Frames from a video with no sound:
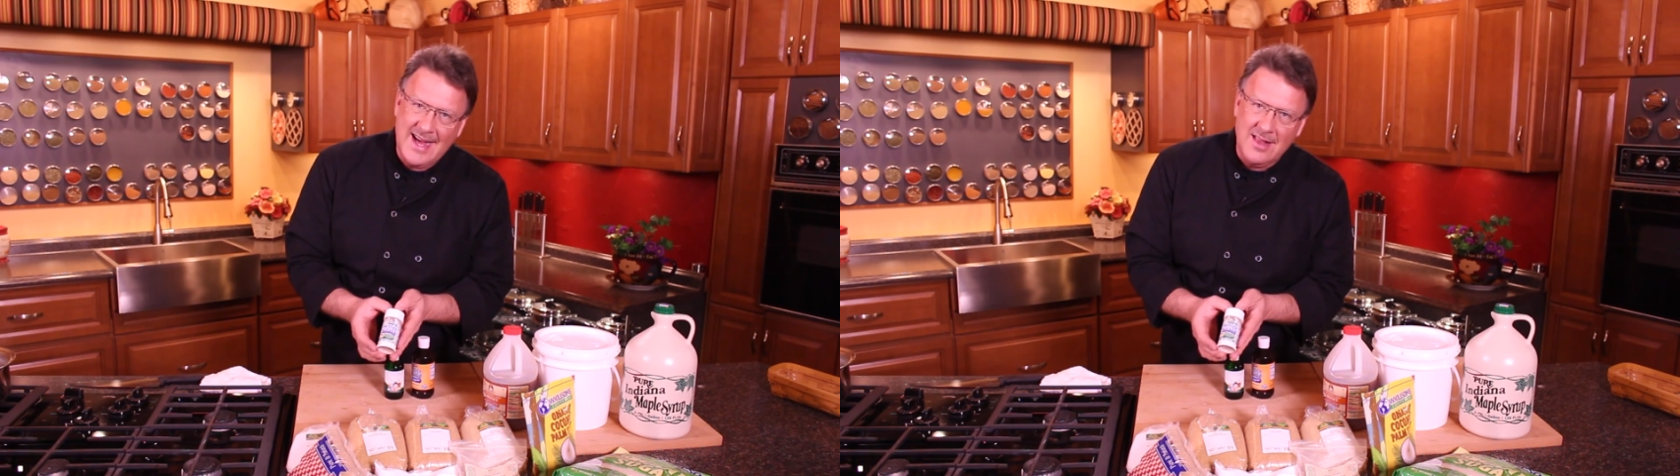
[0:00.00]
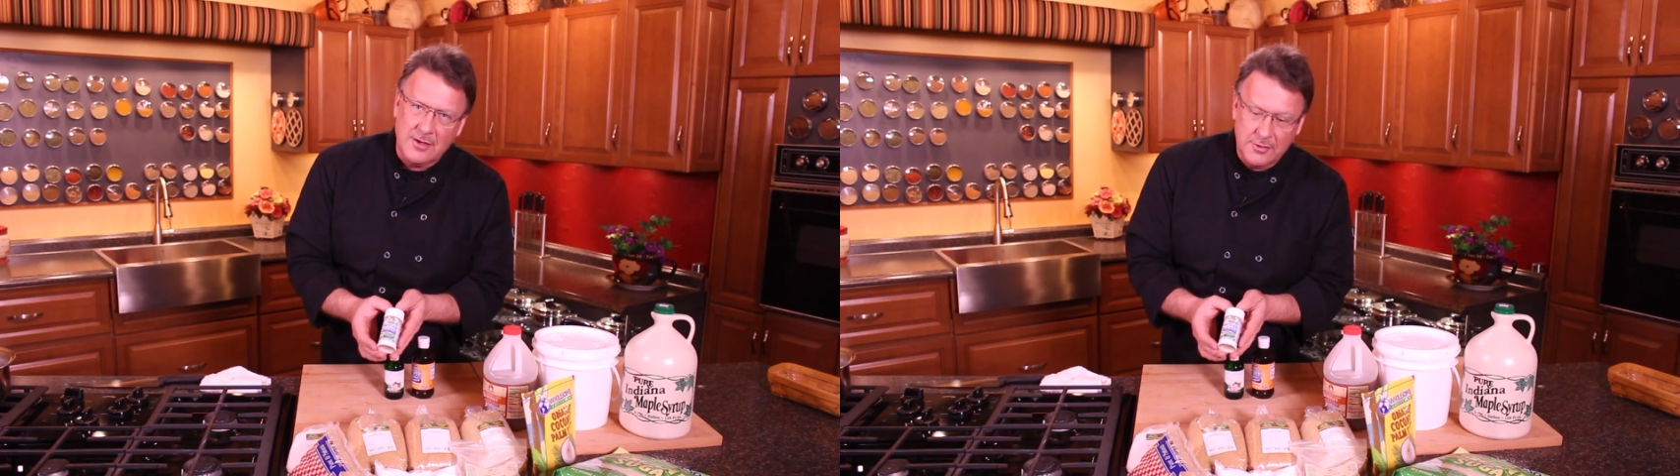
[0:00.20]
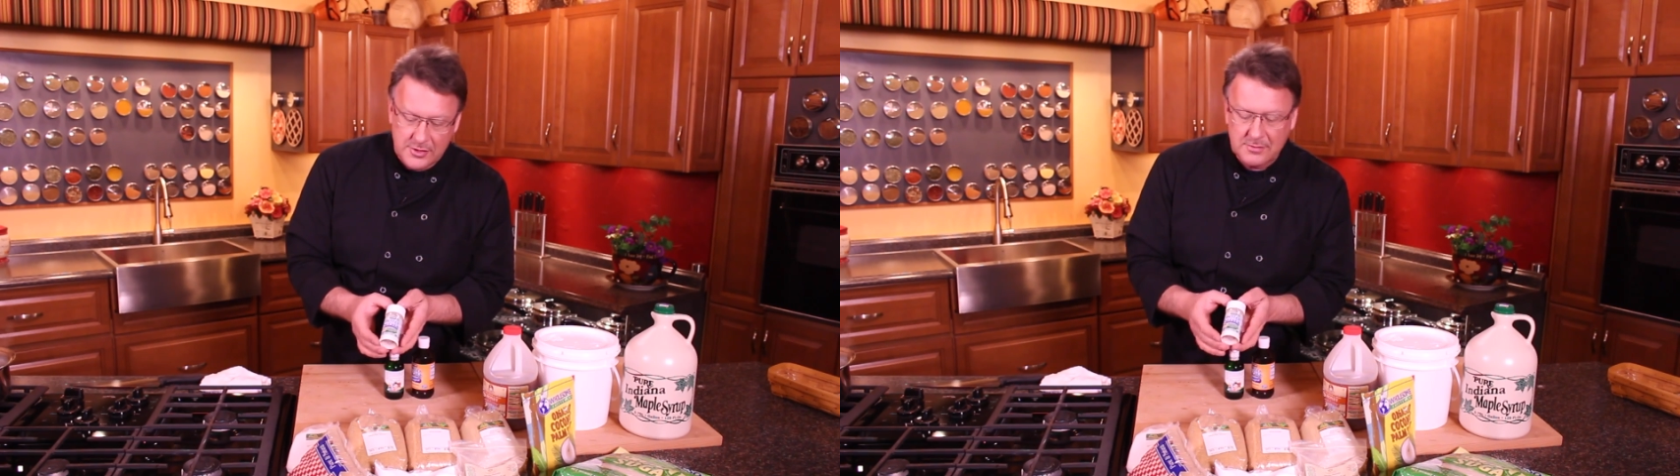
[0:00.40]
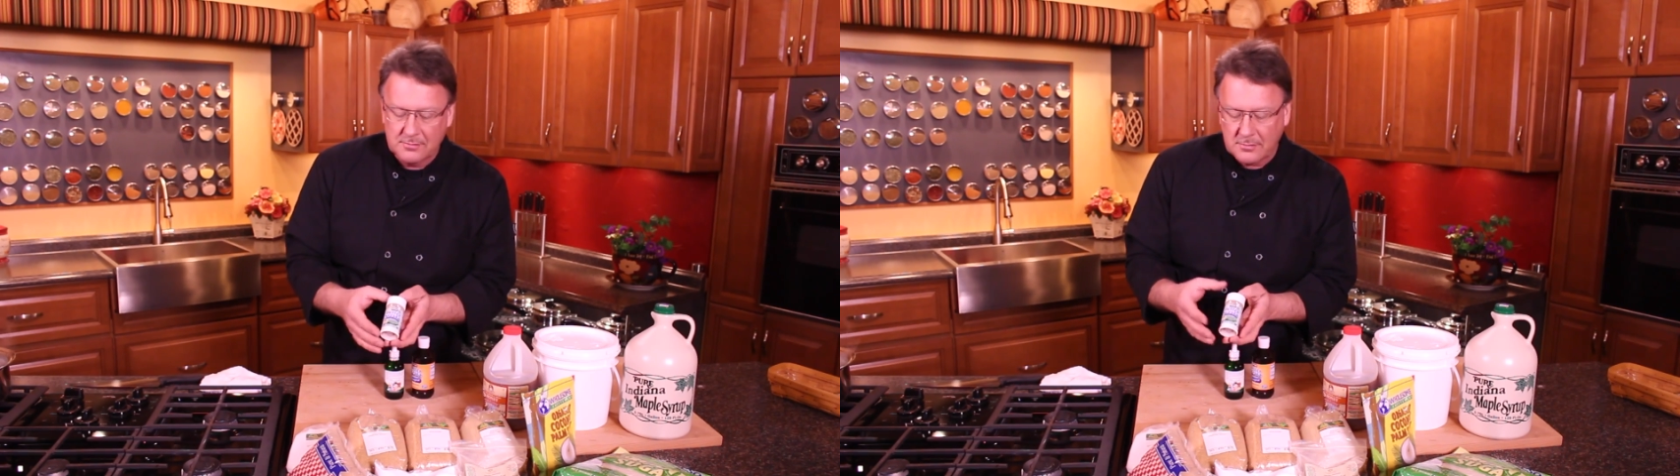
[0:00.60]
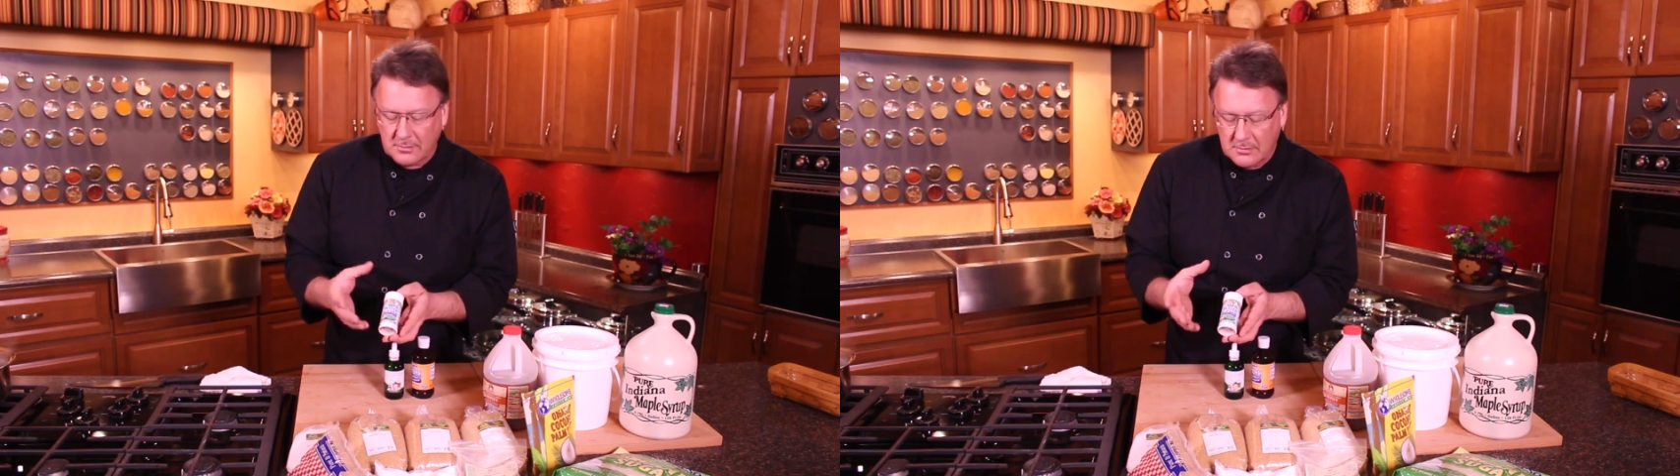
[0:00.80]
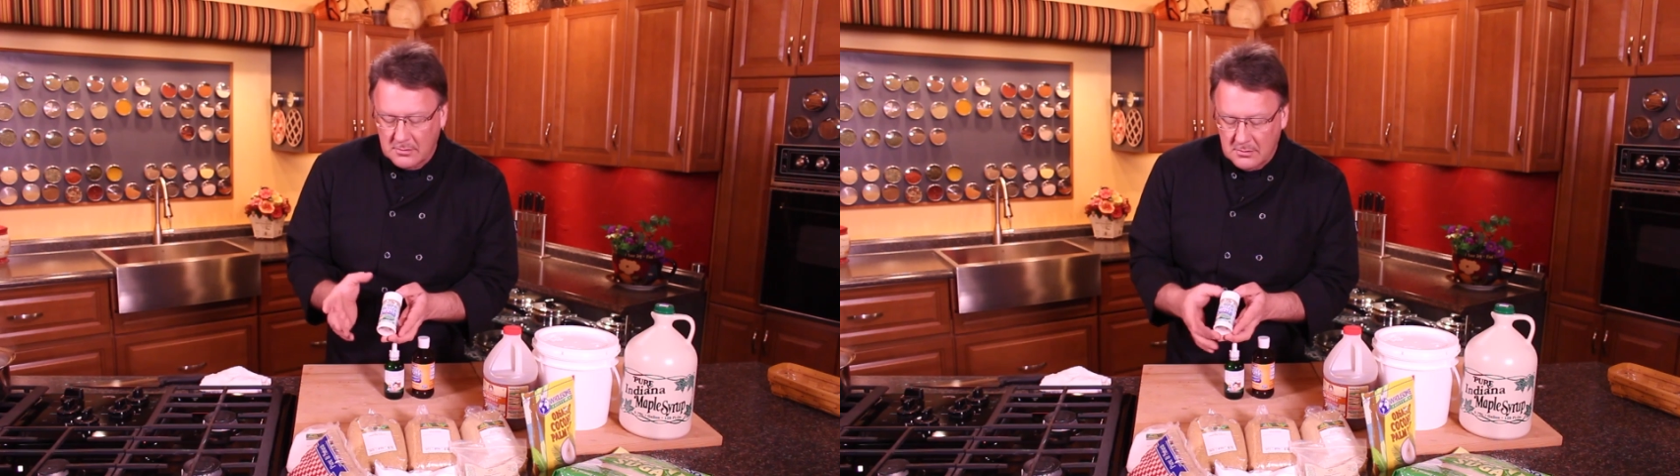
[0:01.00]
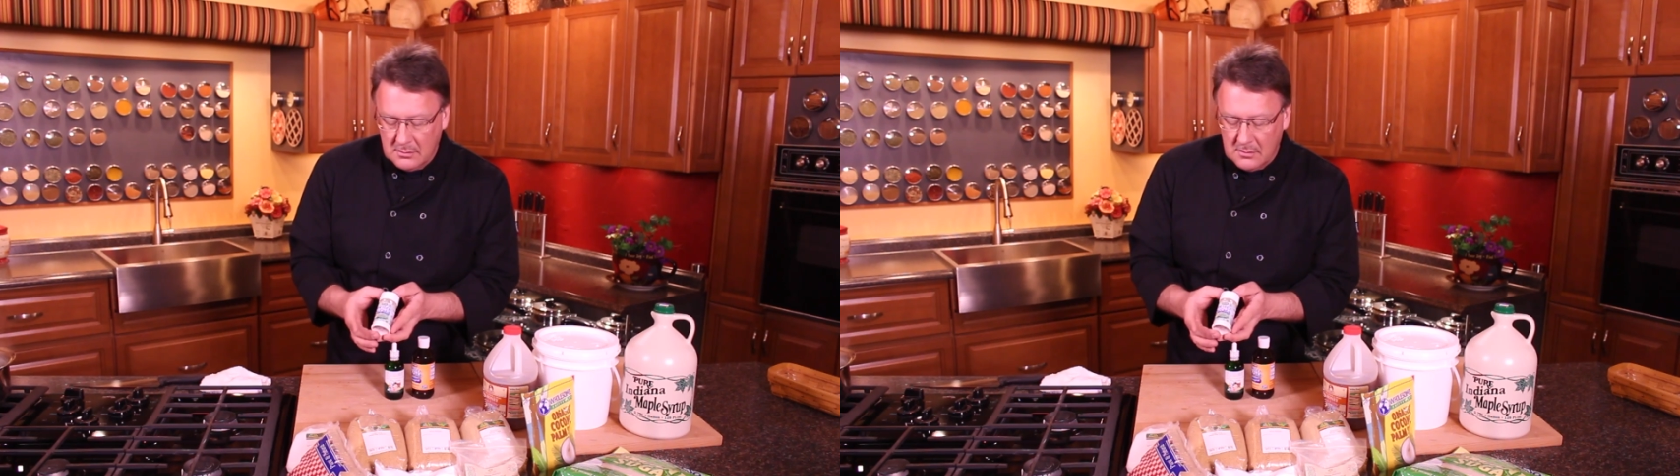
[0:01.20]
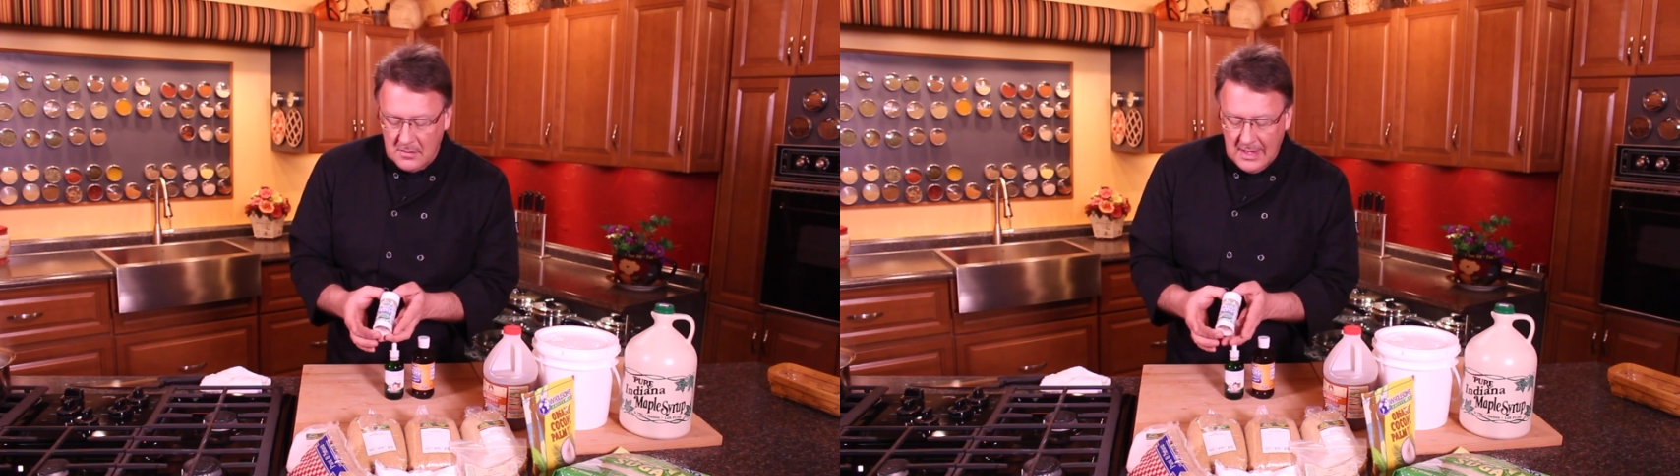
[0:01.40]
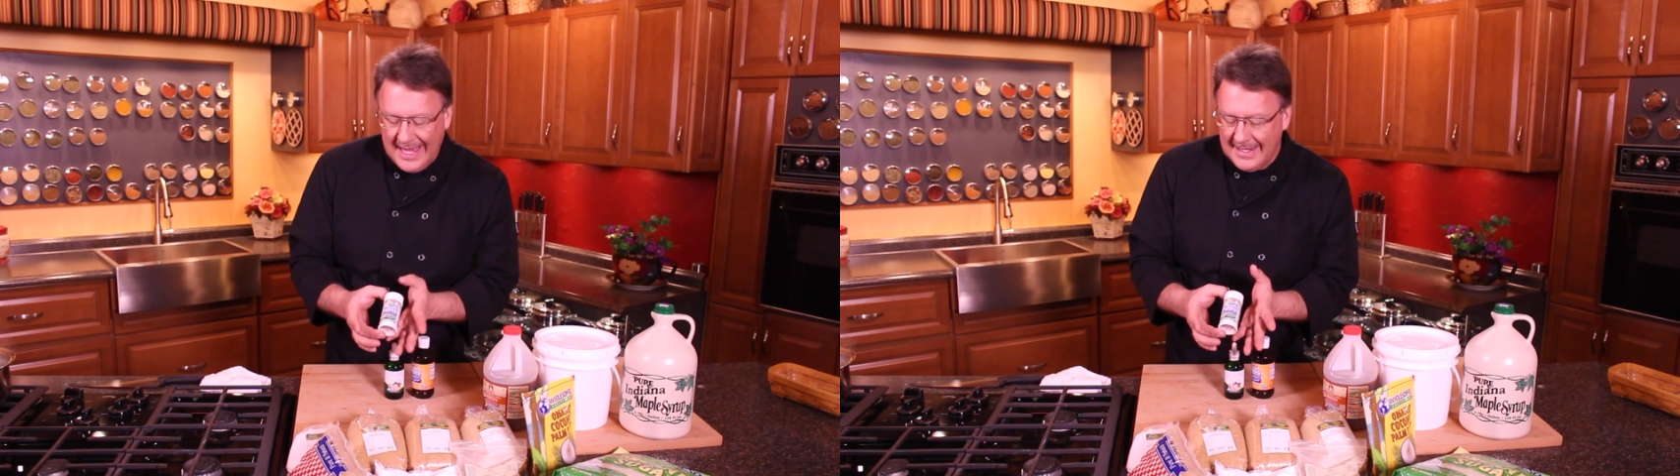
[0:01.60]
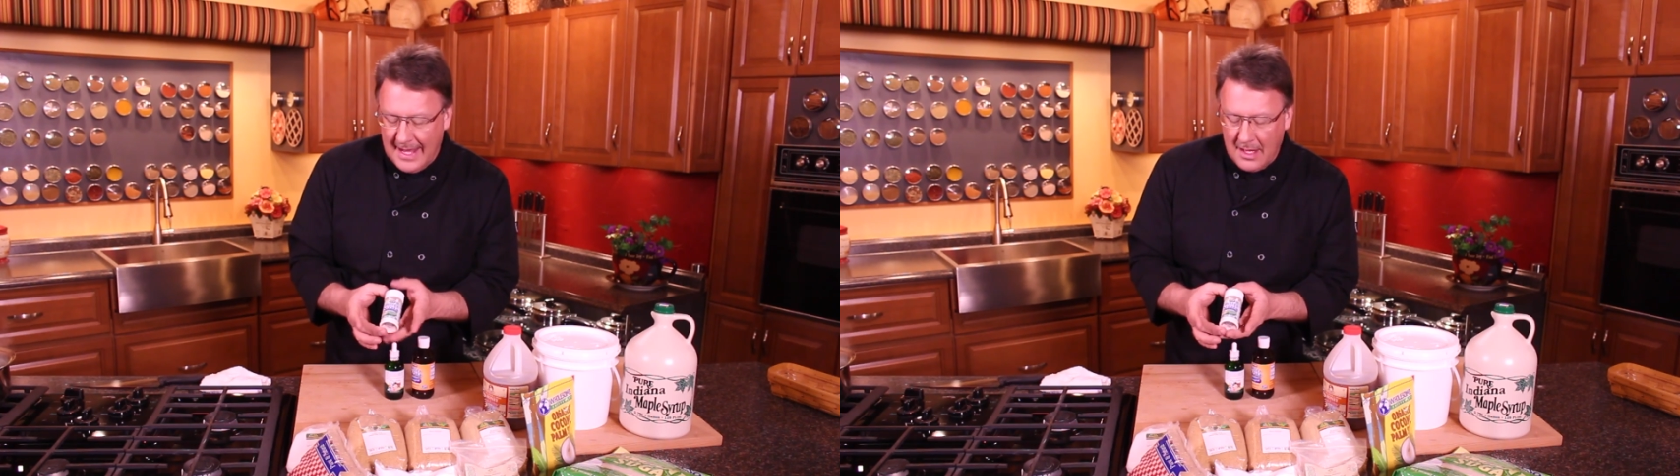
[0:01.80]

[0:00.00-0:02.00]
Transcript: $8,